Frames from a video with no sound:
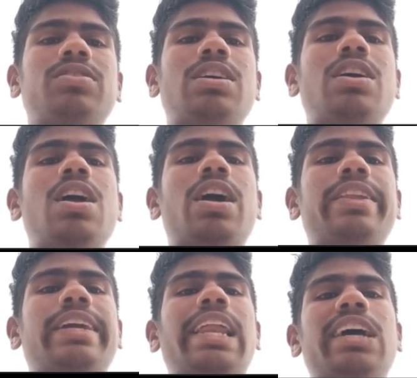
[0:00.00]
and the
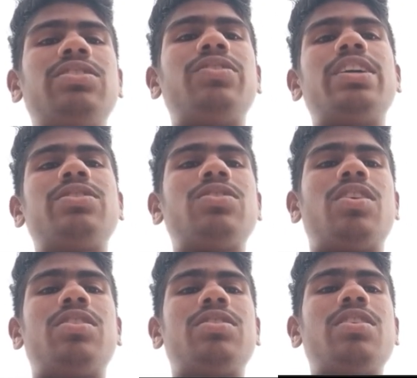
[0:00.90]
classification are
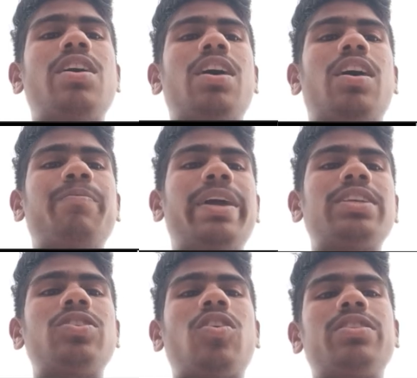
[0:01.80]
based on
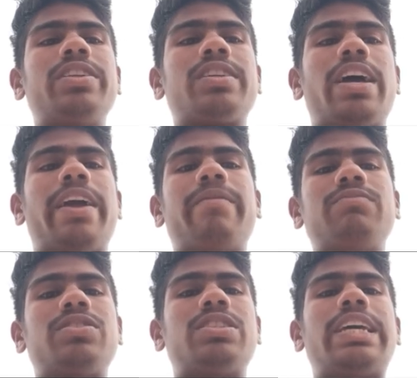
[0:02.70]
the time,
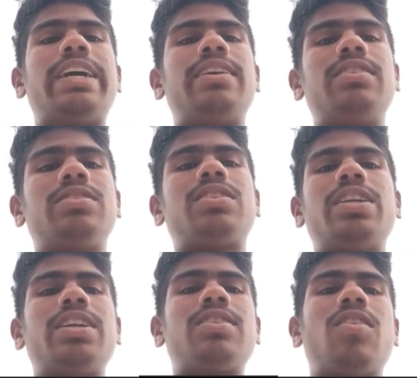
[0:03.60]
state, discrete,
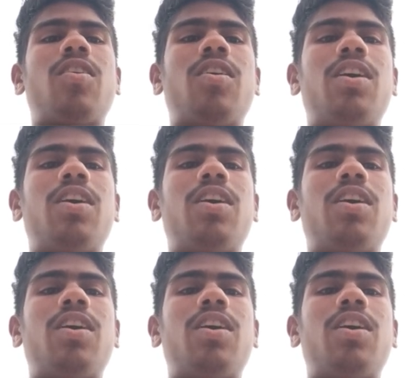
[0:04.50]
or